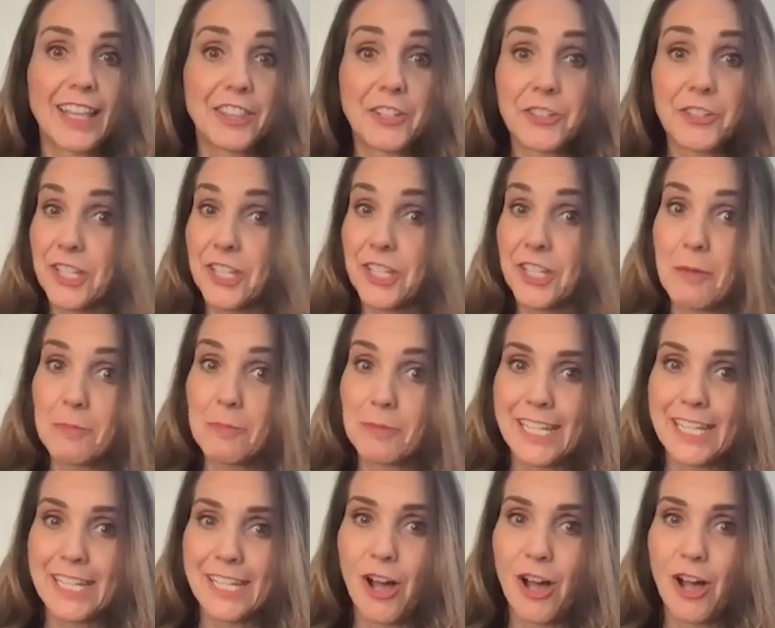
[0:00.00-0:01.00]
There's a
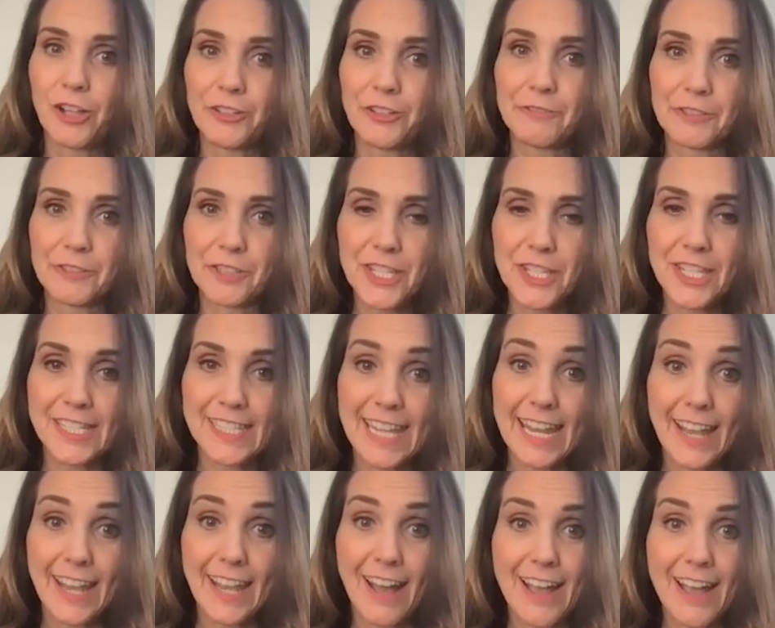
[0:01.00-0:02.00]
company called VERSES
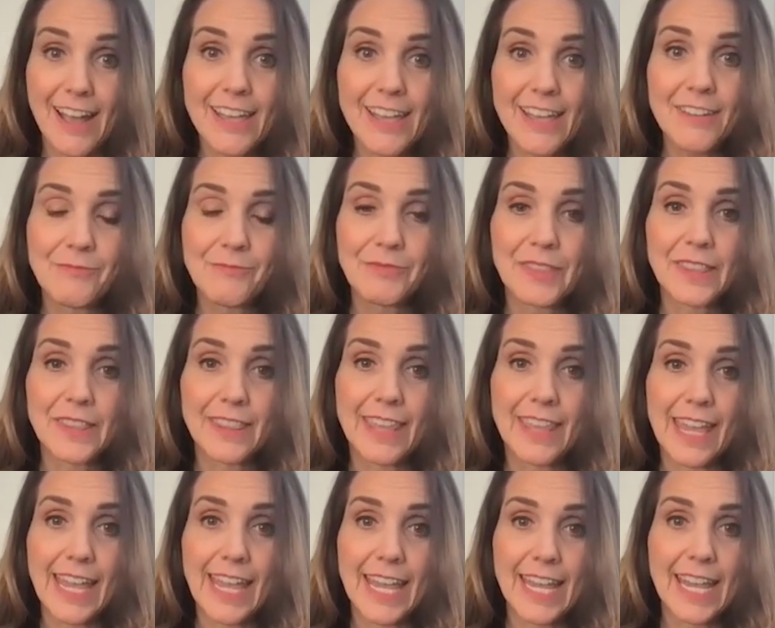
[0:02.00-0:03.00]
AI.
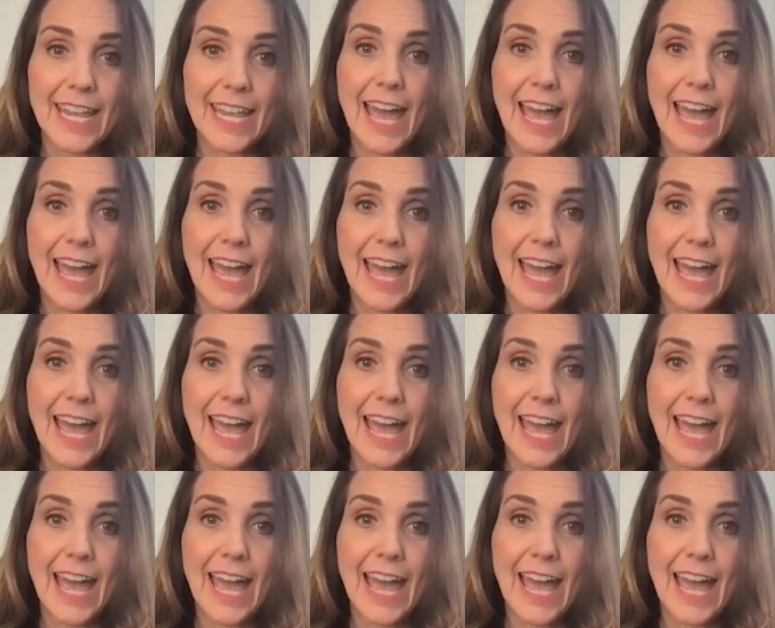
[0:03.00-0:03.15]
They